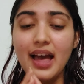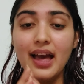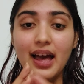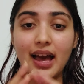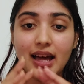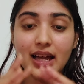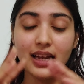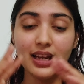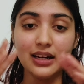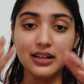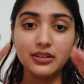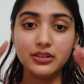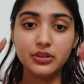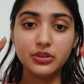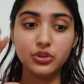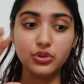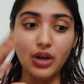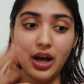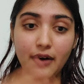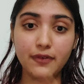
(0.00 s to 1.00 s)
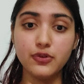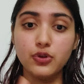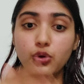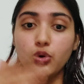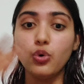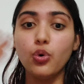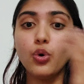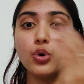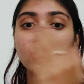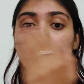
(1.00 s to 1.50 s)
and you have to
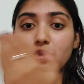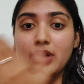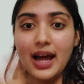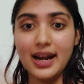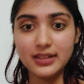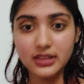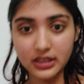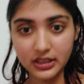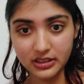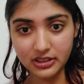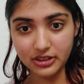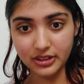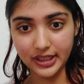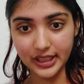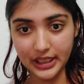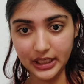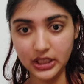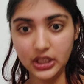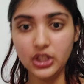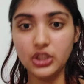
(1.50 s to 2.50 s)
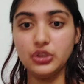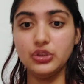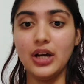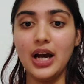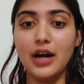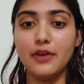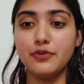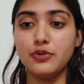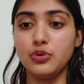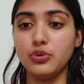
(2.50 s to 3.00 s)
go to that country. You
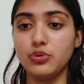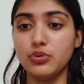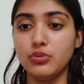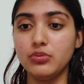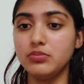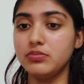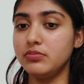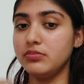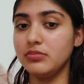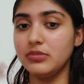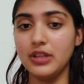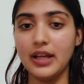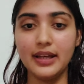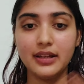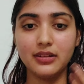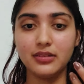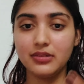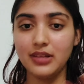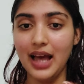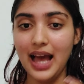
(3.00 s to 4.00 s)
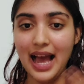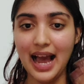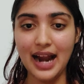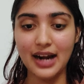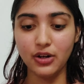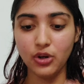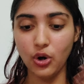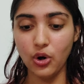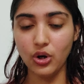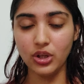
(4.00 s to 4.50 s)
have to like
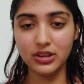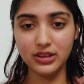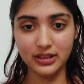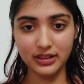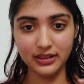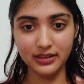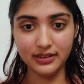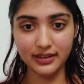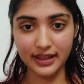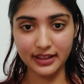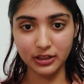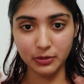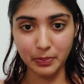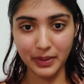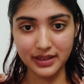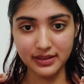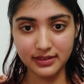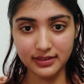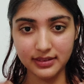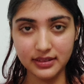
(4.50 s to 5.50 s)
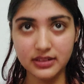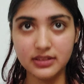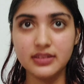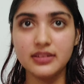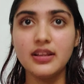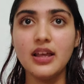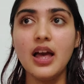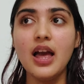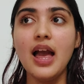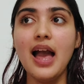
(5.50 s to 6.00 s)
add all these
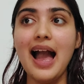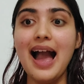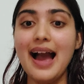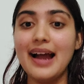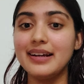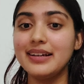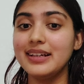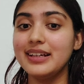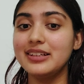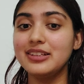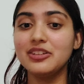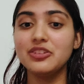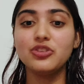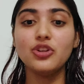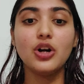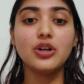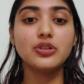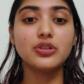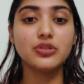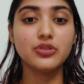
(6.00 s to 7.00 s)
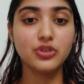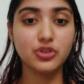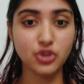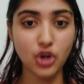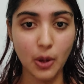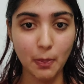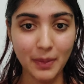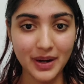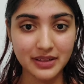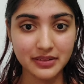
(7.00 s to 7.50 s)
expenses, and it does not
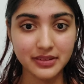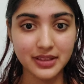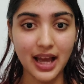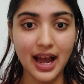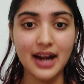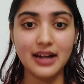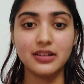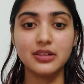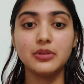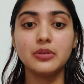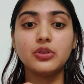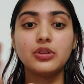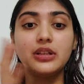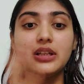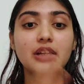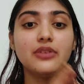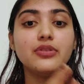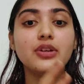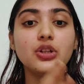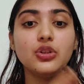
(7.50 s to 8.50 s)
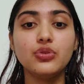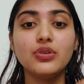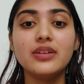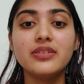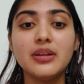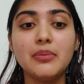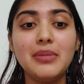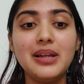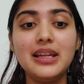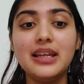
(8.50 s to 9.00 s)
stop at that. Giving
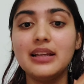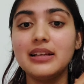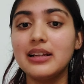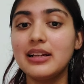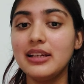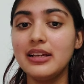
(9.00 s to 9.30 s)
USMLE and